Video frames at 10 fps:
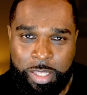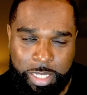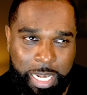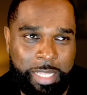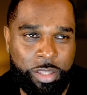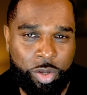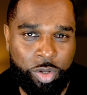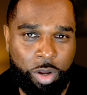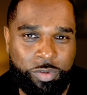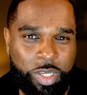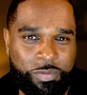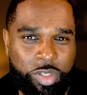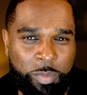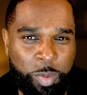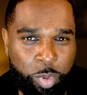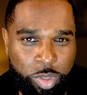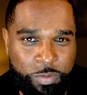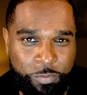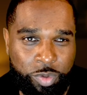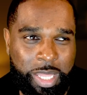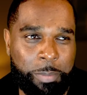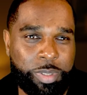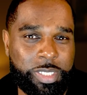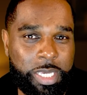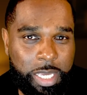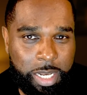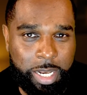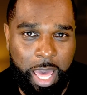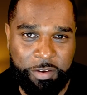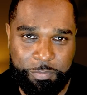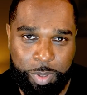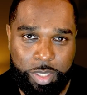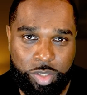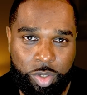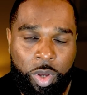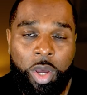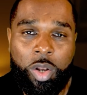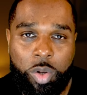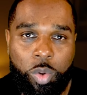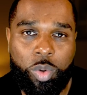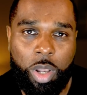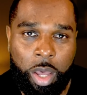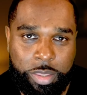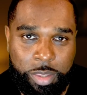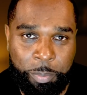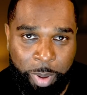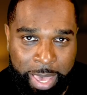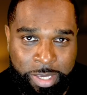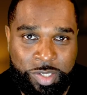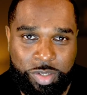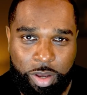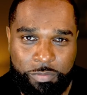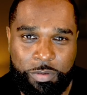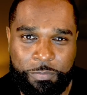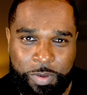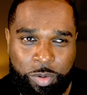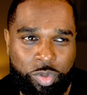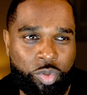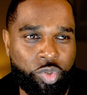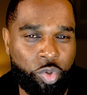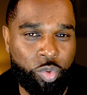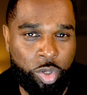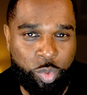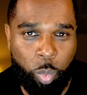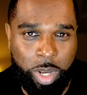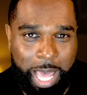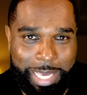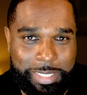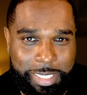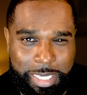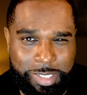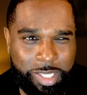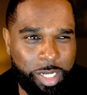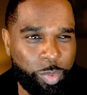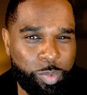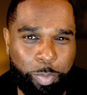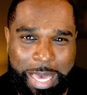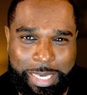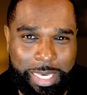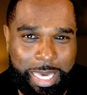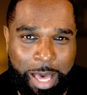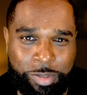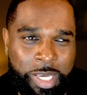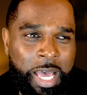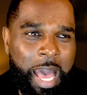that Lando Norris, every time he put his foot down, particularly in FP2, looked like the pace of the field. You saw those 118s that he was banging out